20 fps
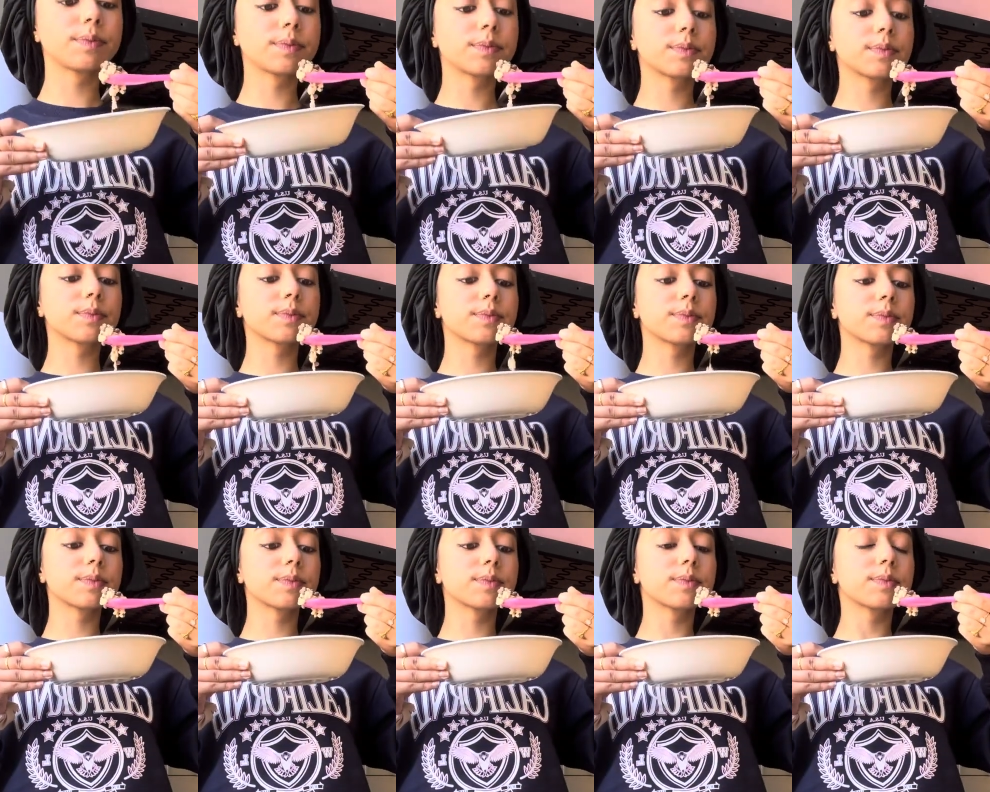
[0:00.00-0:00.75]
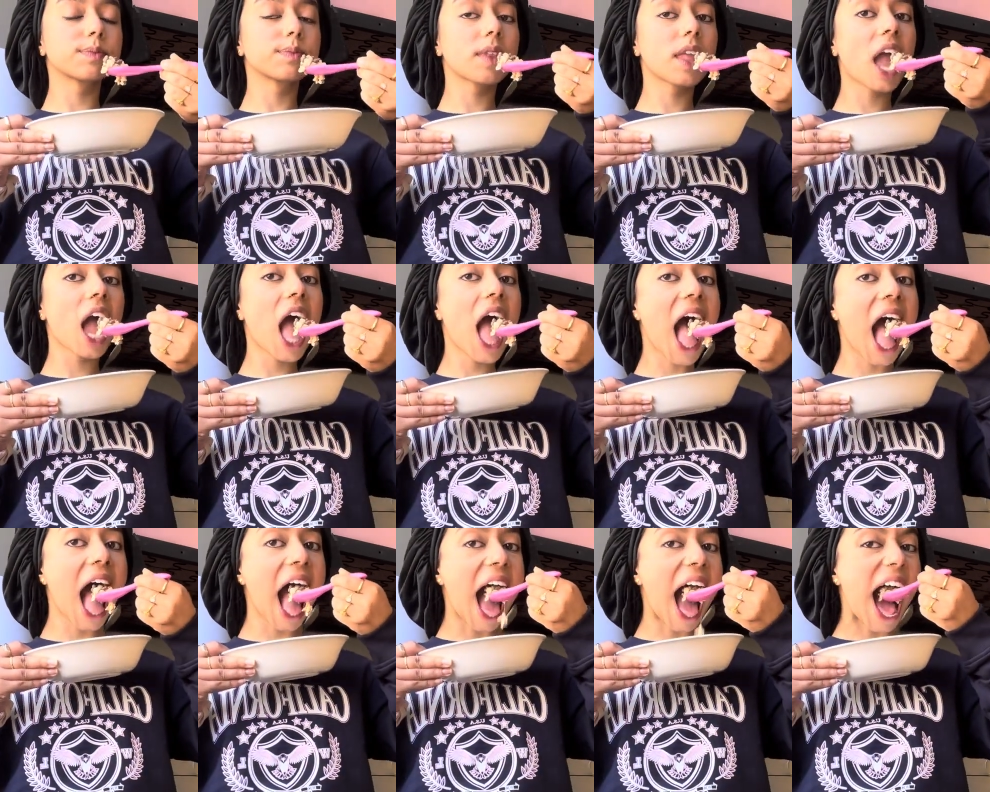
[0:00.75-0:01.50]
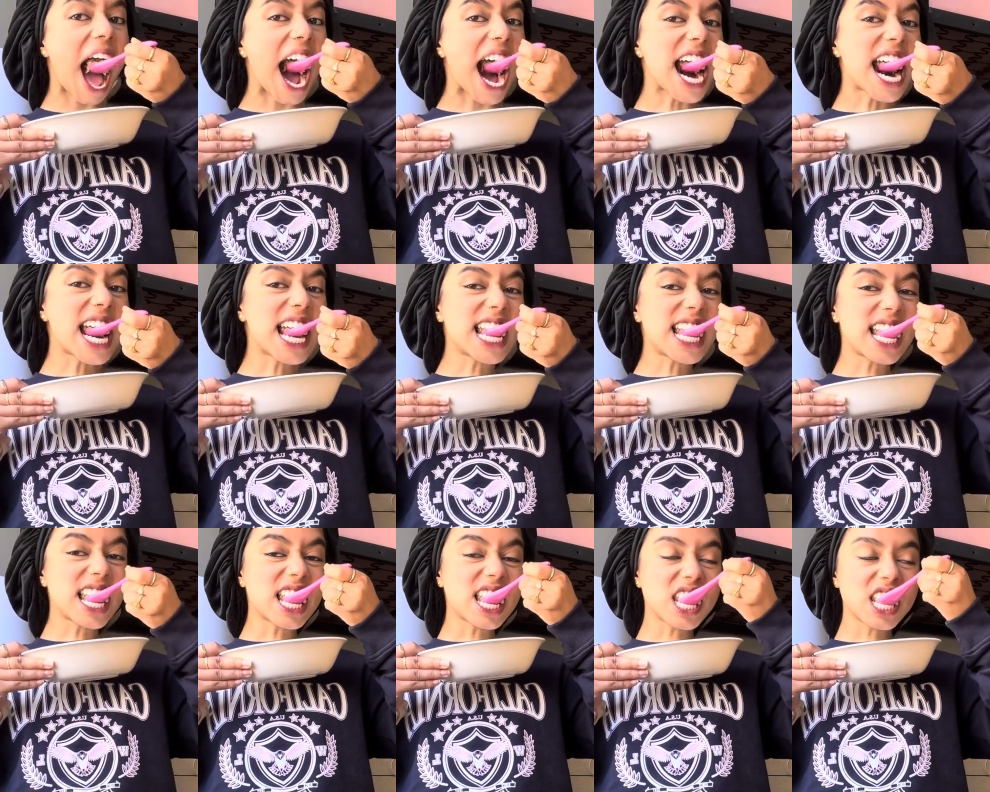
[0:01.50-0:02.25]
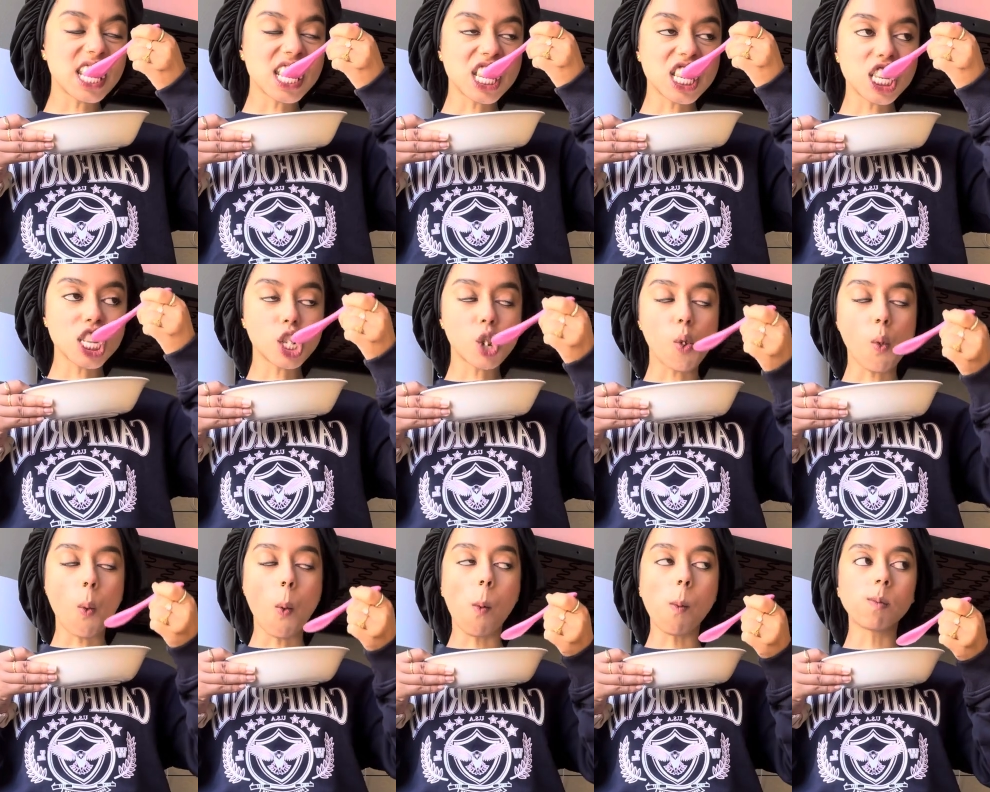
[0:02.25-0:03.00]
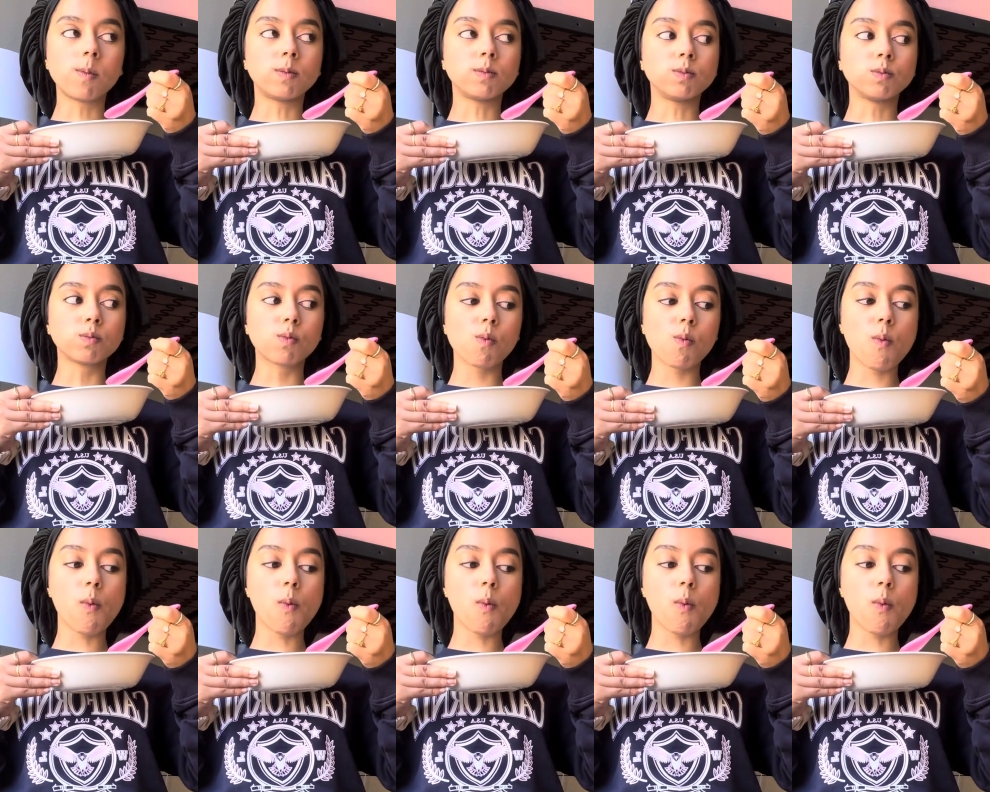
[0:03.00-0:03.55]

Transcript: eating it, and it was really